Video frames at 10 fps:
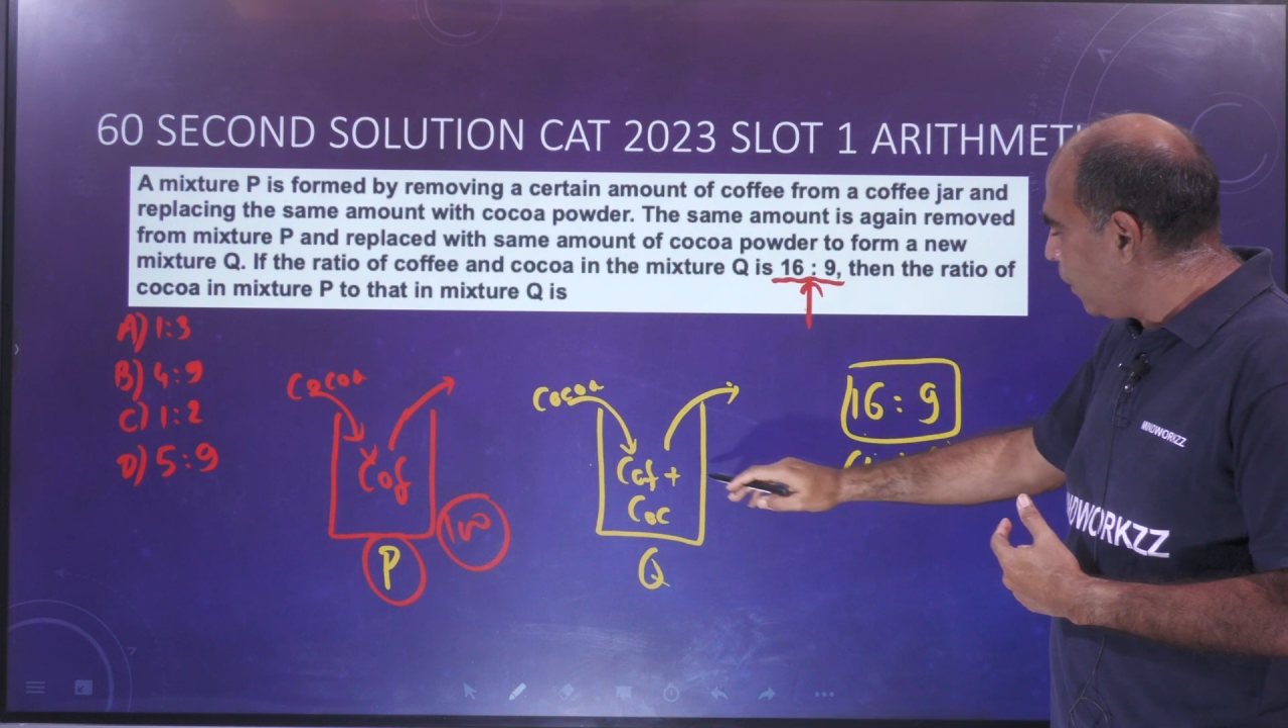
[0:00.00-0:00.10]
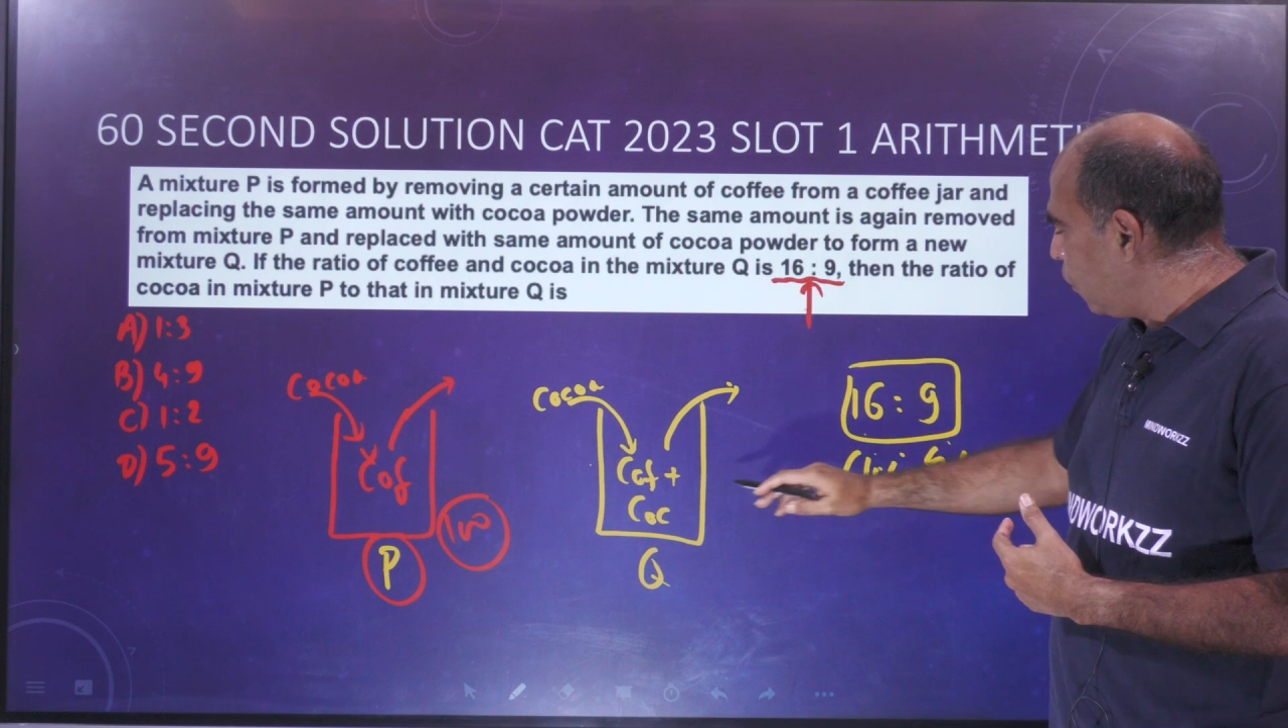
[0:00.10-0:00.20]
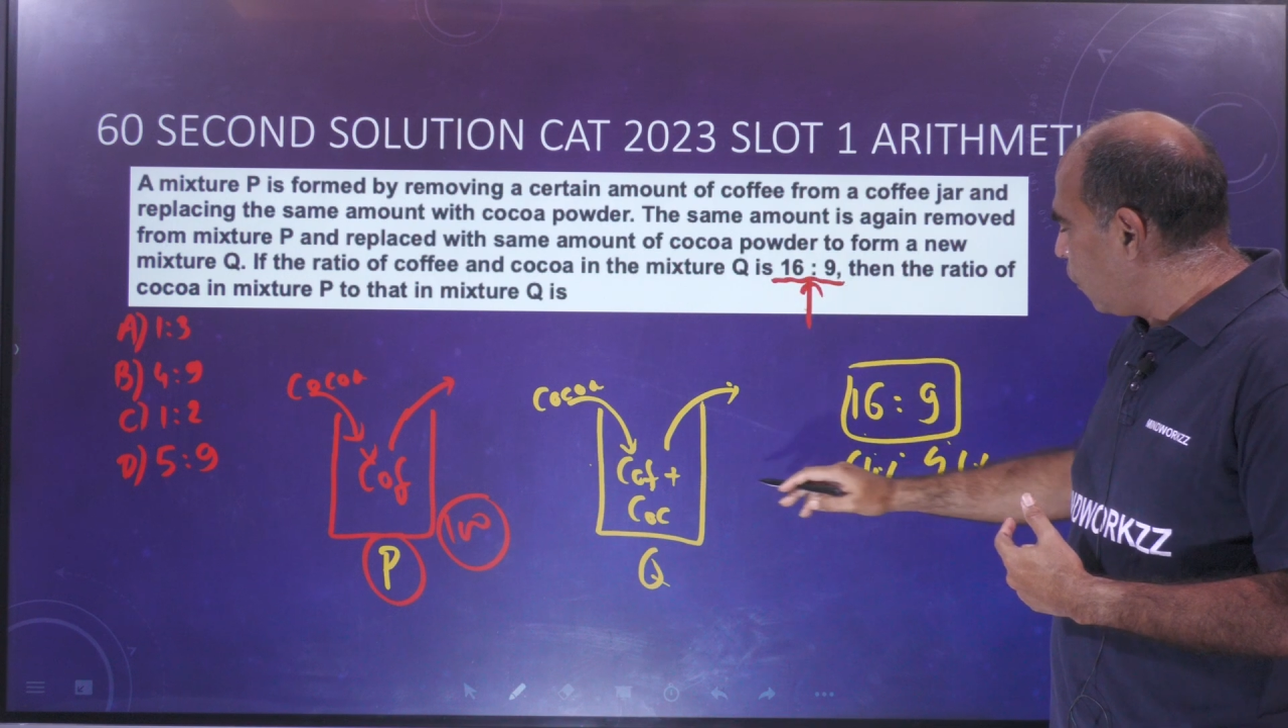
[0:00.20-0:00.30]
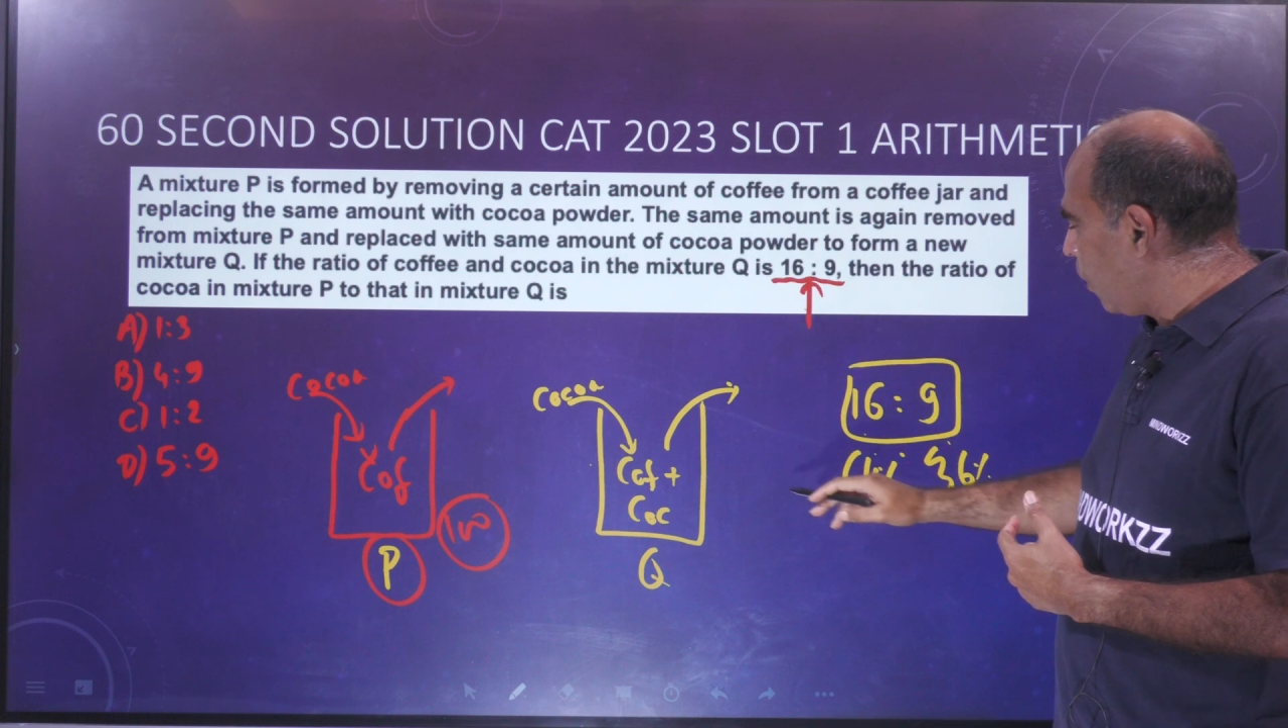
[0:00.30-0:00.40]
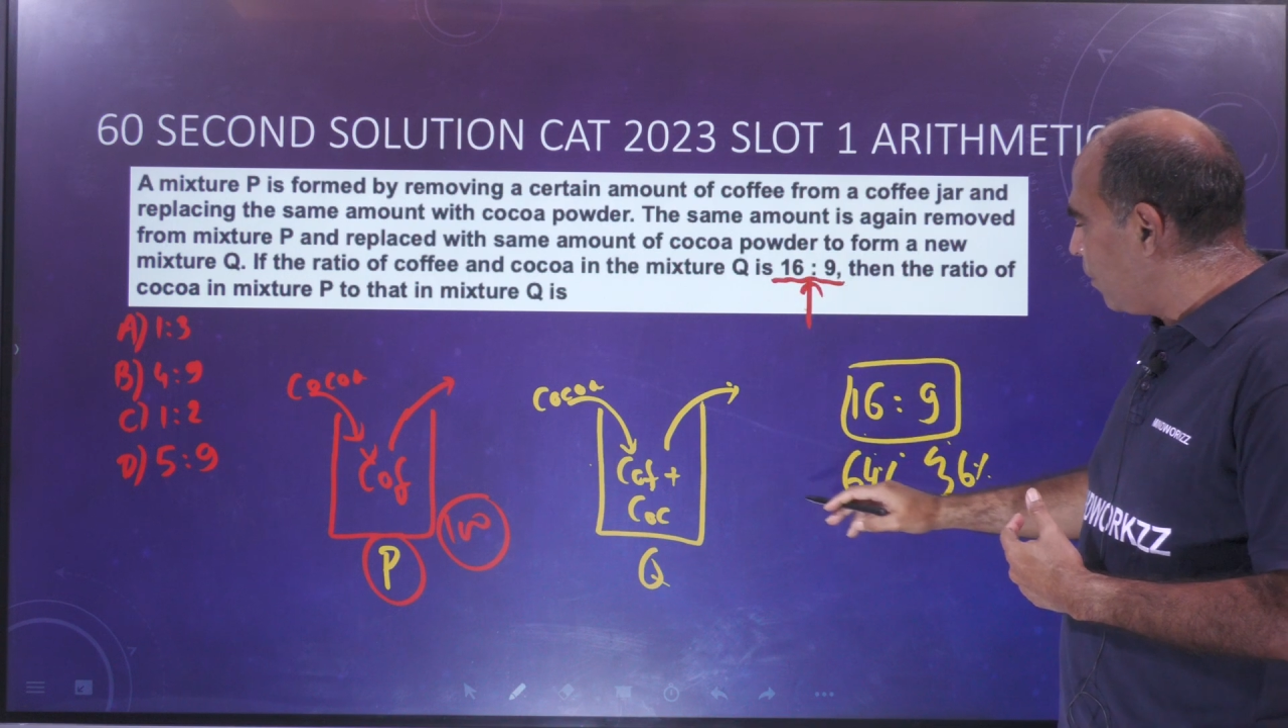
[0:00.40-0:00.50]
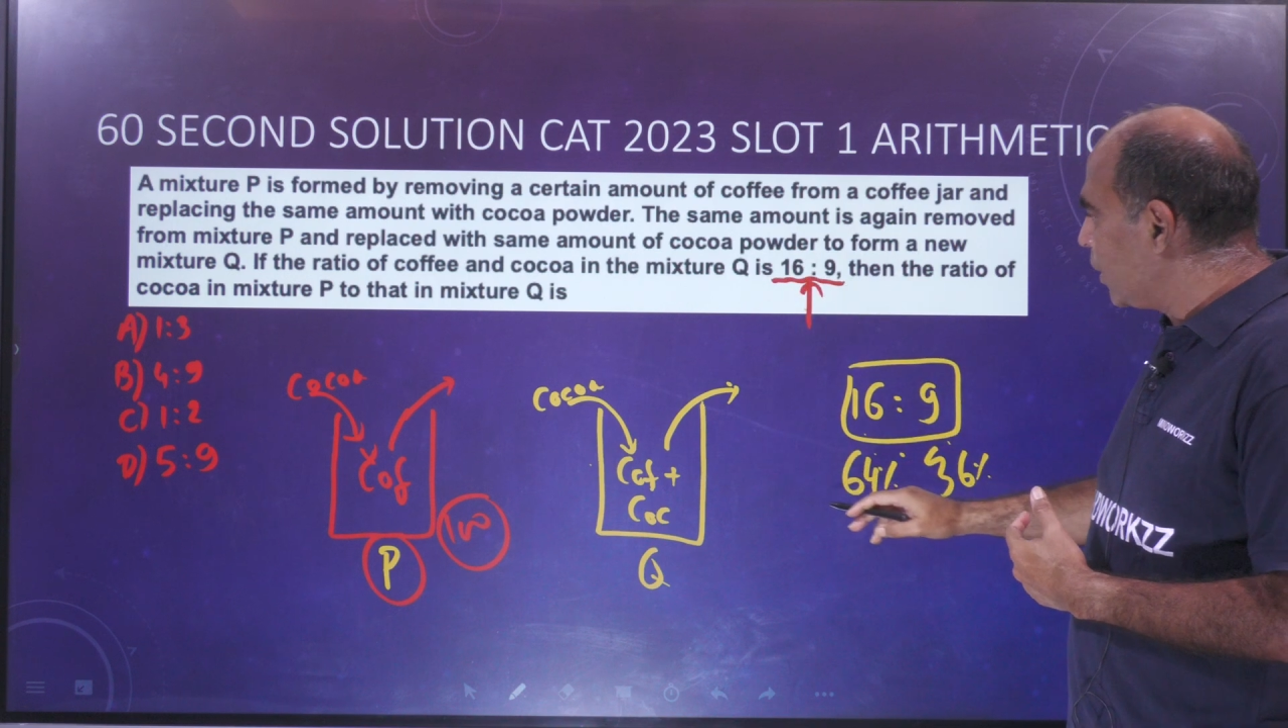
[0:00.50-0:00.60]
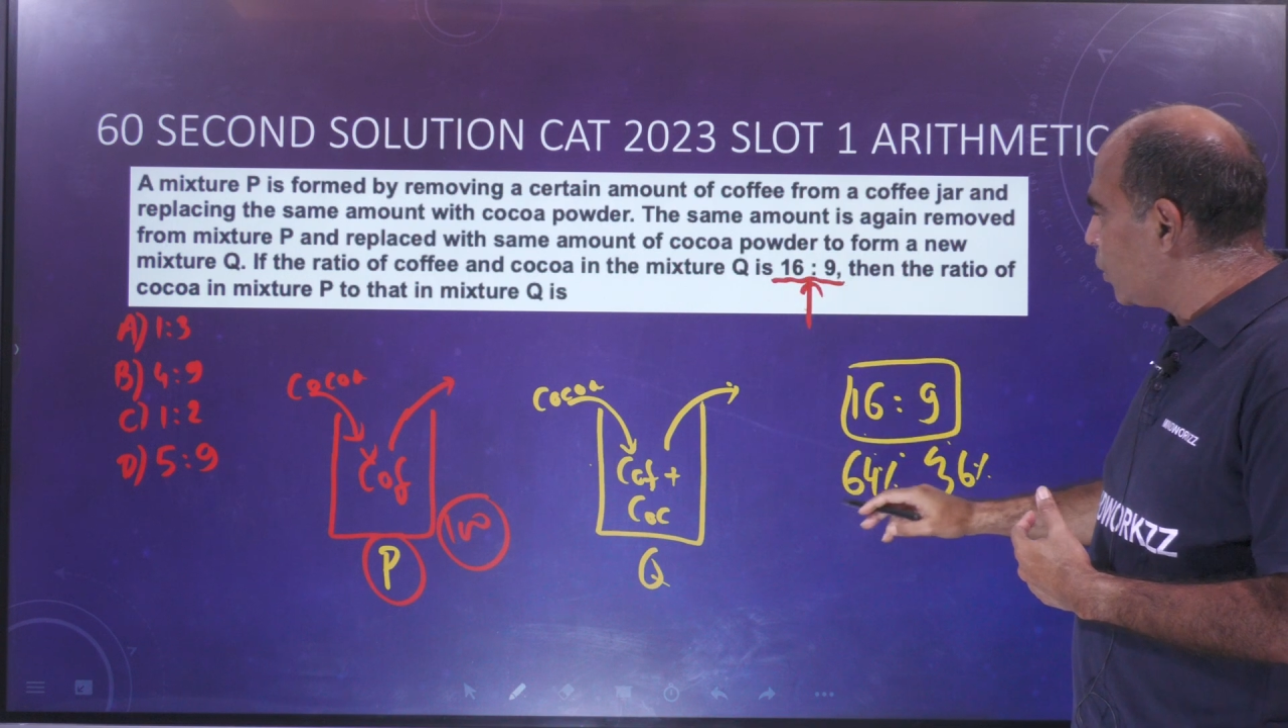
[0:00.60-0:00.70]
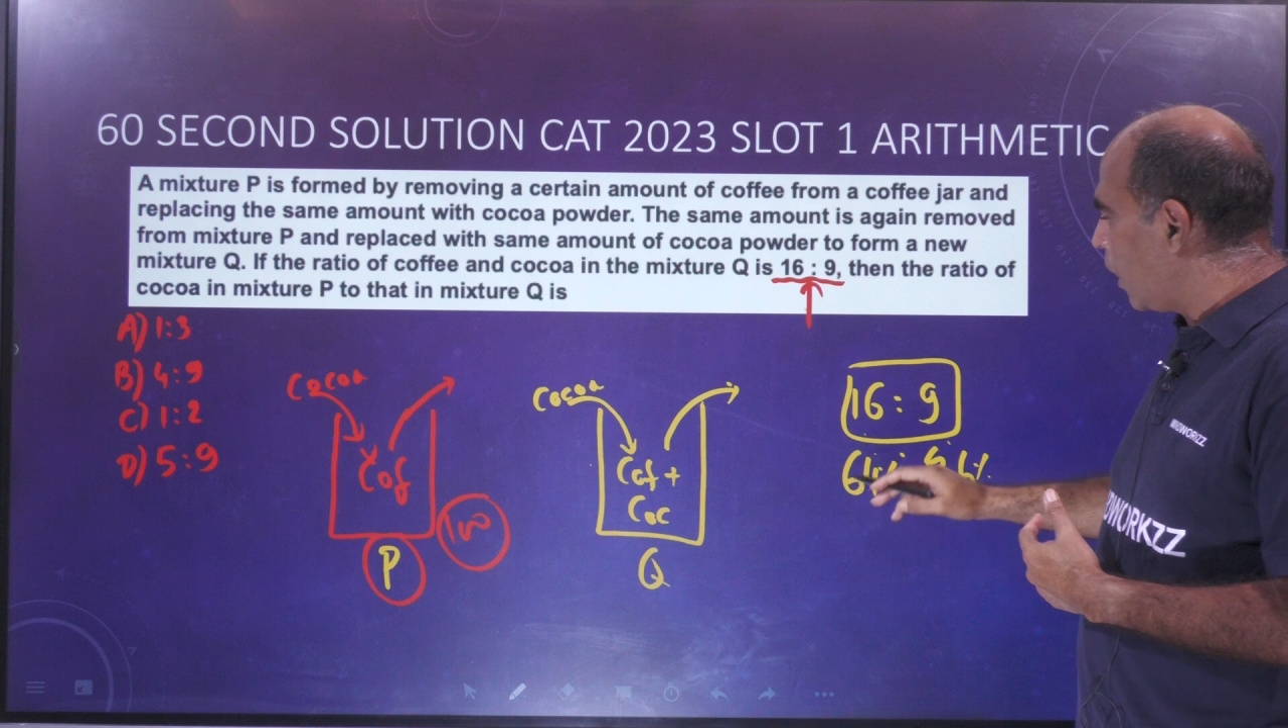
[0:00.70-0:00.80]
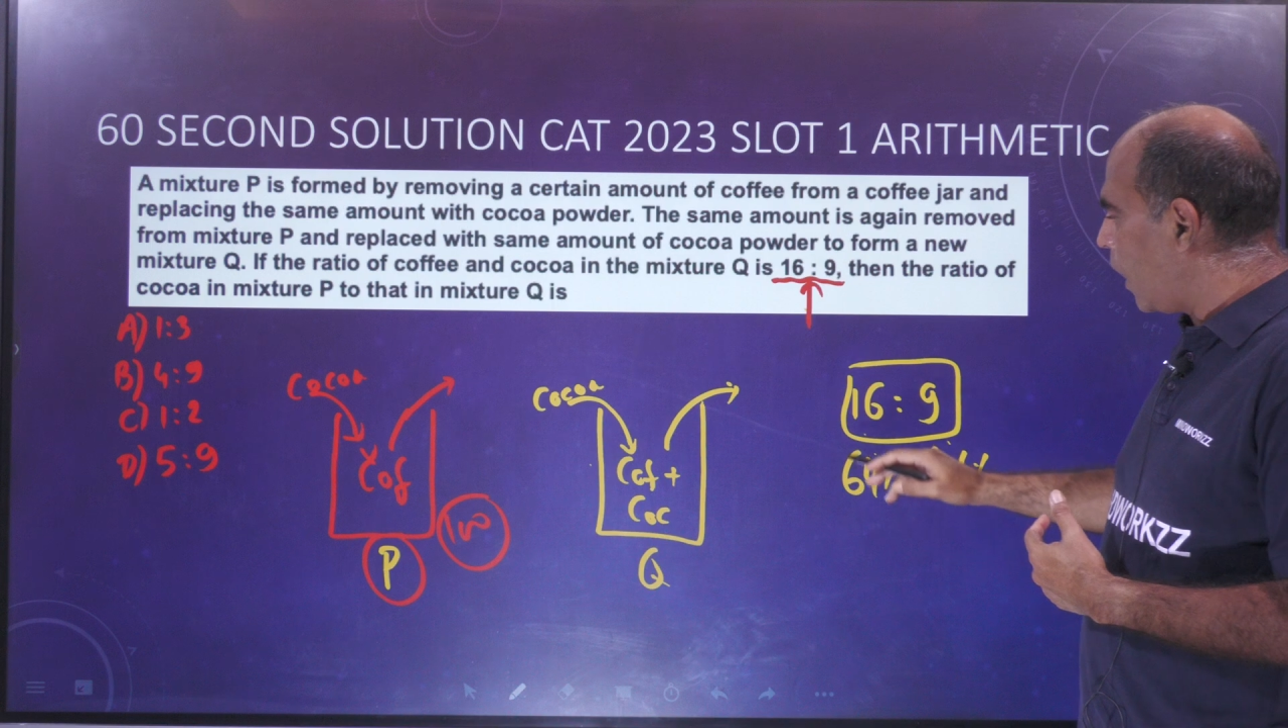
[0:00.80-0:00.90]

cocoa mixture